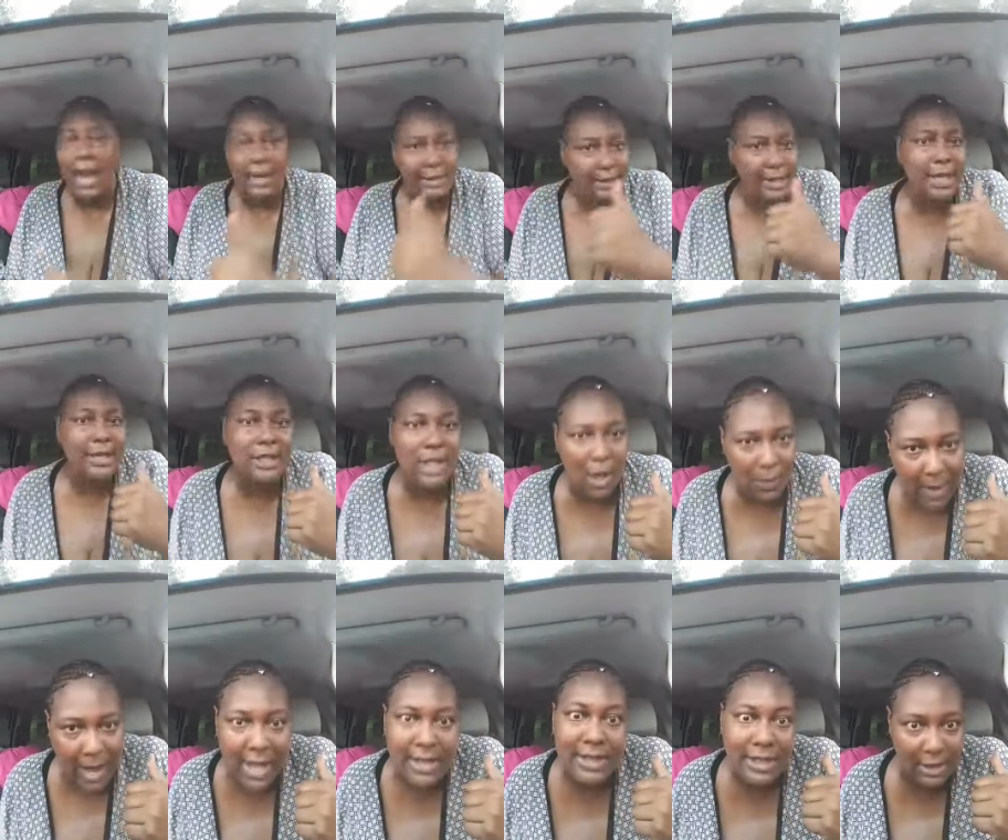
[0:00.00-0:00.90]
I think
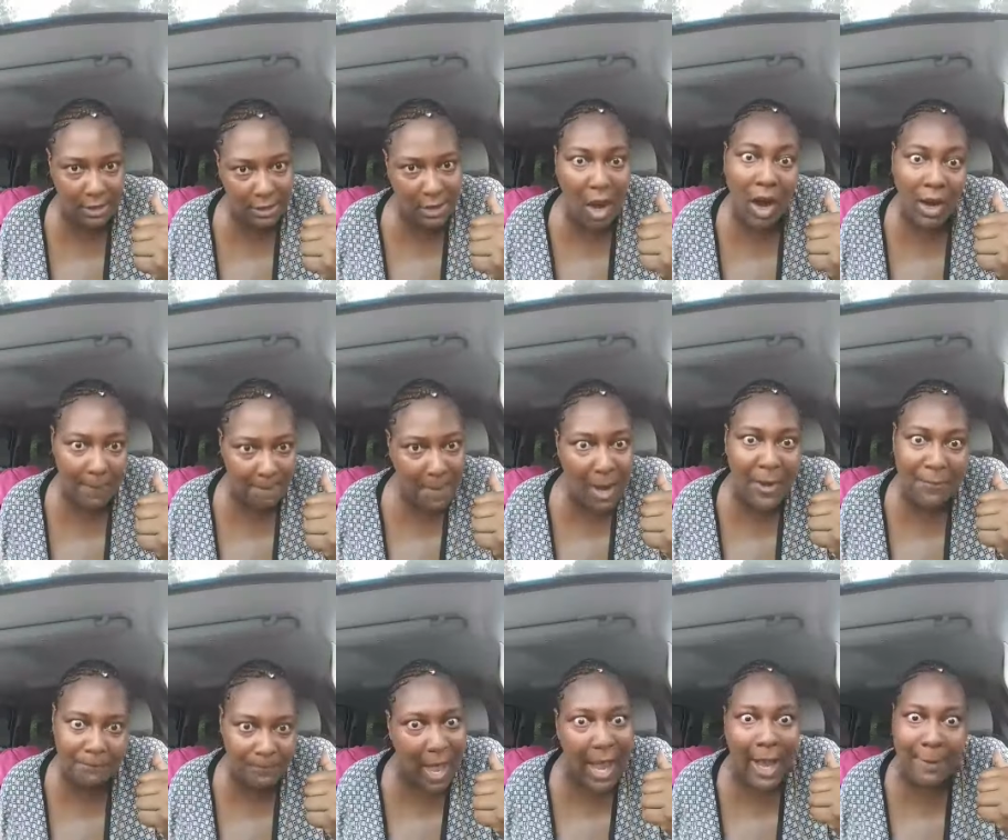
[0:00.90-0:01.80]
your ass need to call the
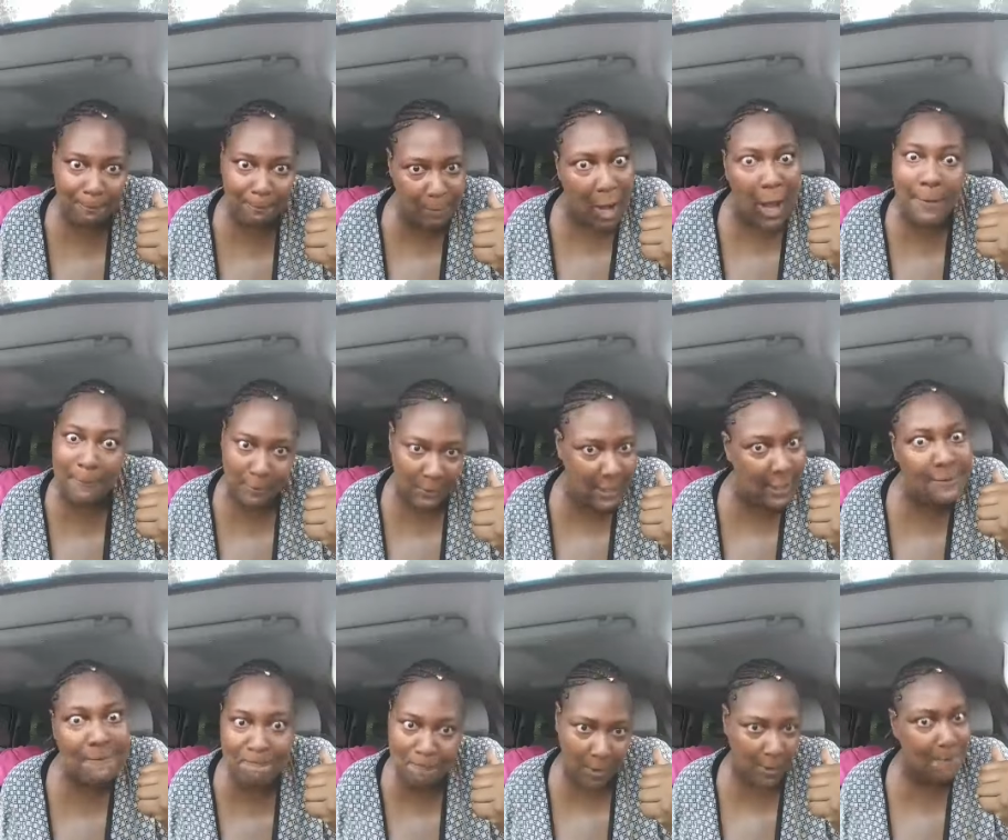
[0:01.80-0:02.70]
motherfucking pop and
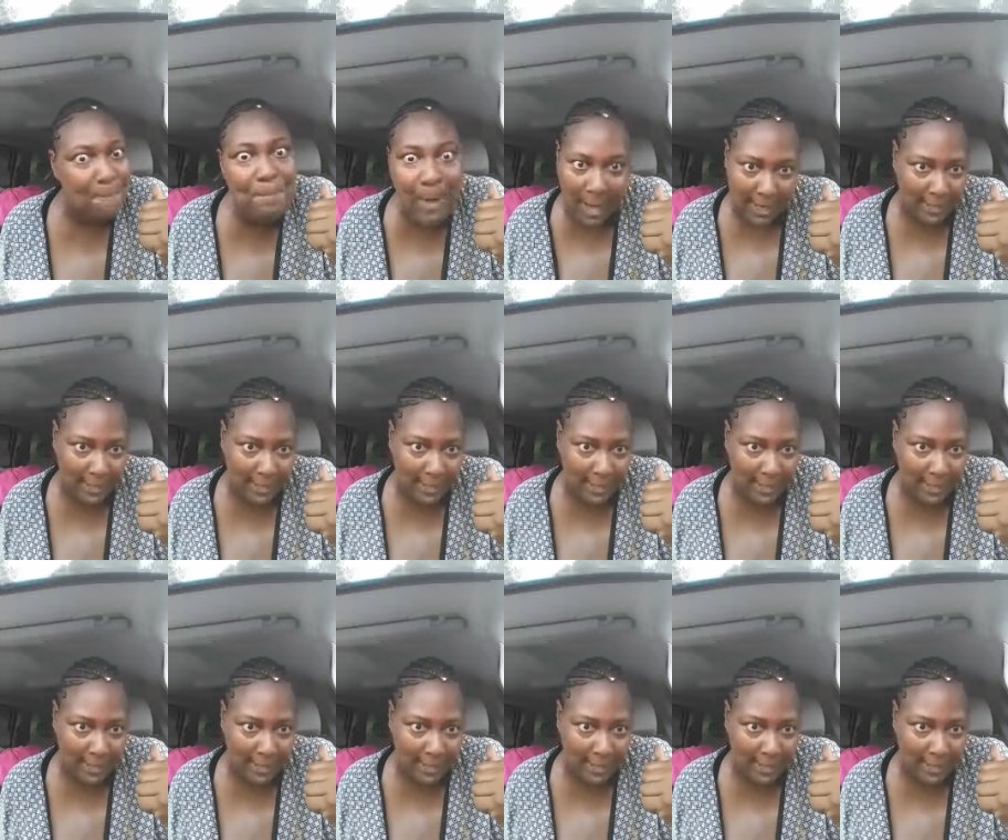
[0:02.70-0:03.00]
get the fuck